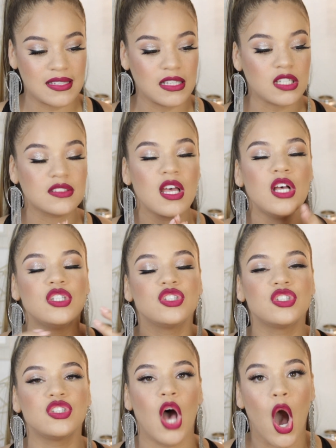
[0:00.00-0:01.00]
It looks
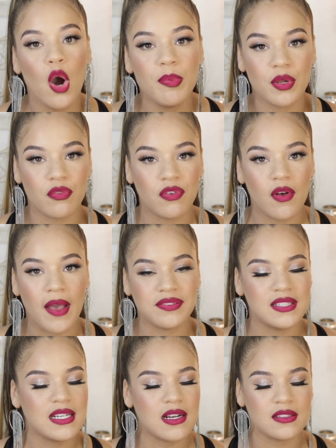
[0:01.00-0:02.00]
so beautiful. I've
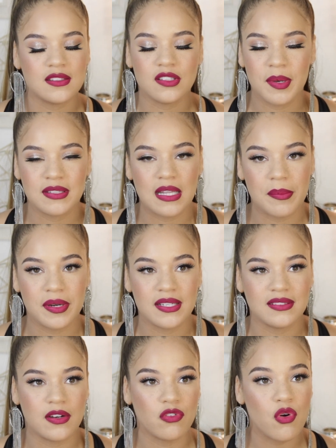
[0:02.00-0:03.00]
seen it on so many celebrities,
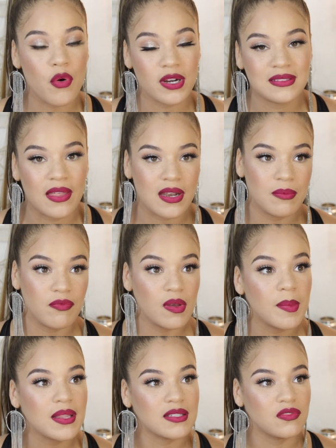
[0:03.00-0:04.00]
and of course now that I'm
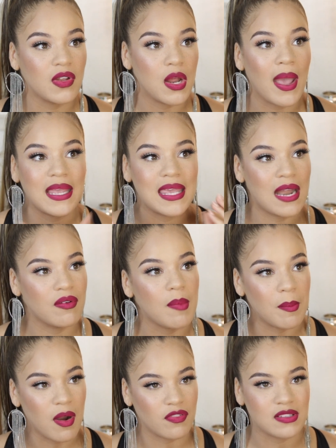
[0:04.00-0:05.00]
filming this video I can't
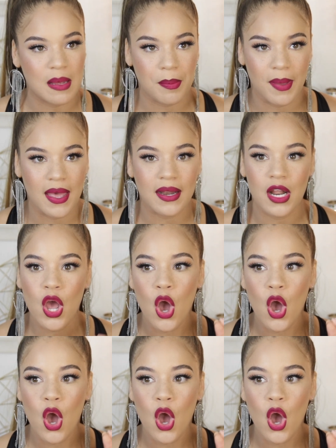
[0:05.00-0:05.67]
remember off the top of my head